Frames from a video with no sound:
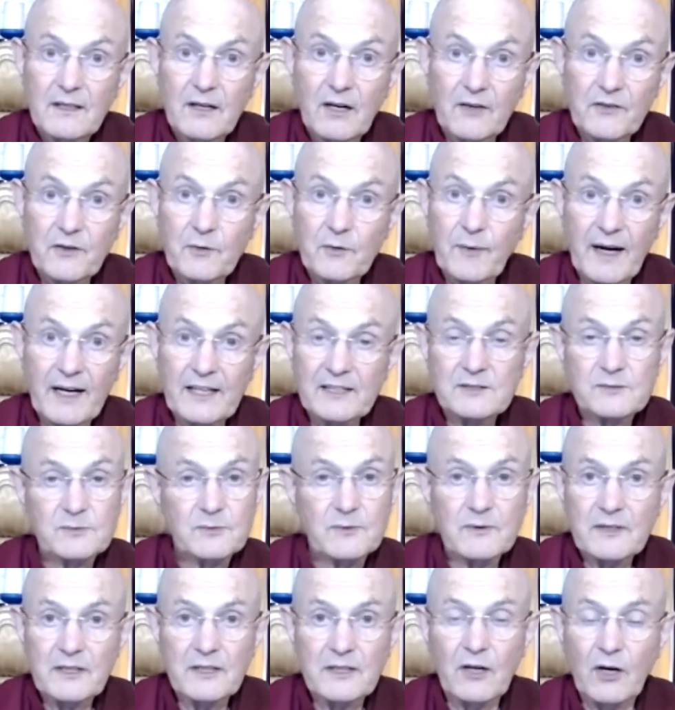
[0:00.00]
Otherwise,
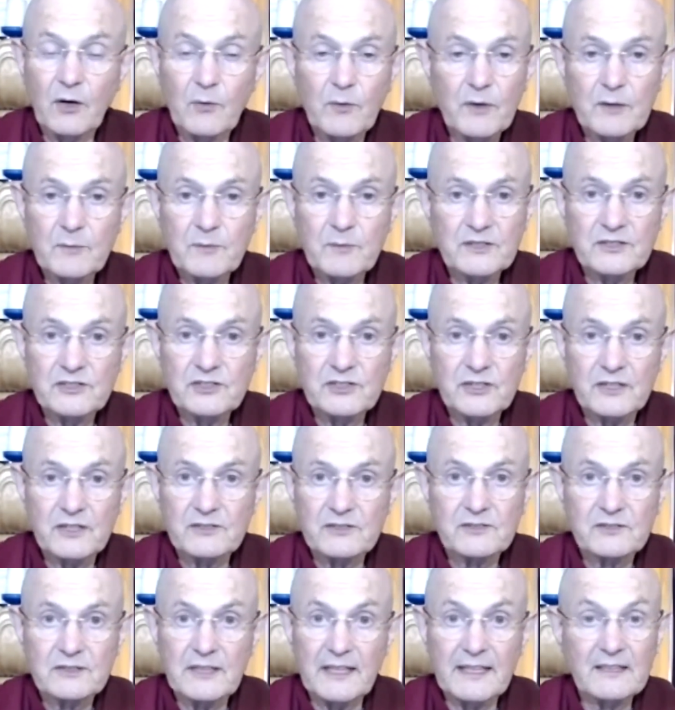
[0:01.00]
we would
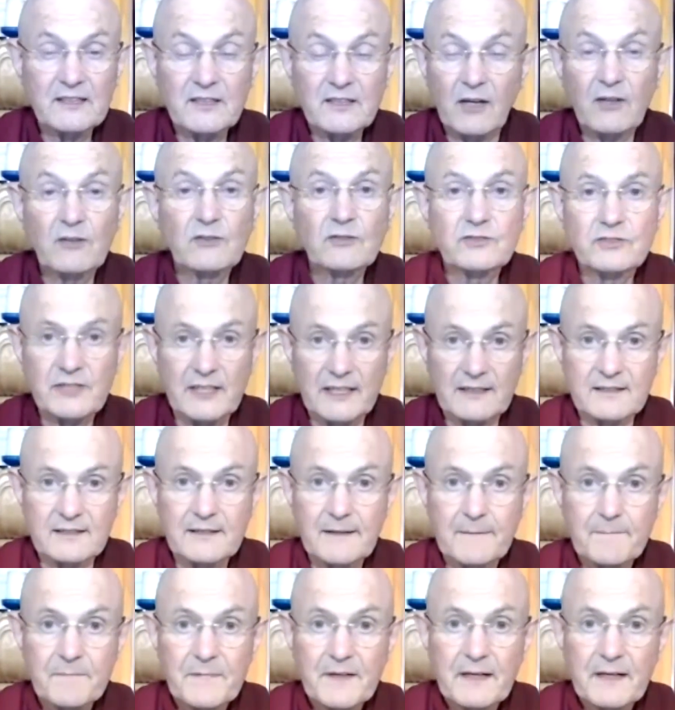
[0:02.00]
just indulge it.